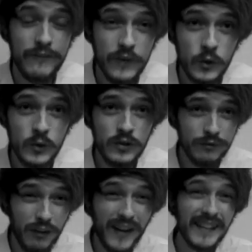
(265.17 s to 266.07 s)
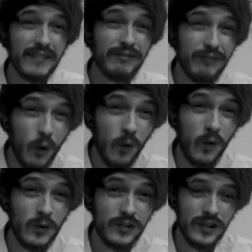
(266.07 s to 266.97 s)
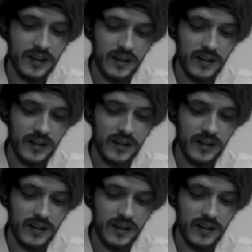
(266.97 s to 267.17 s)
food fight fort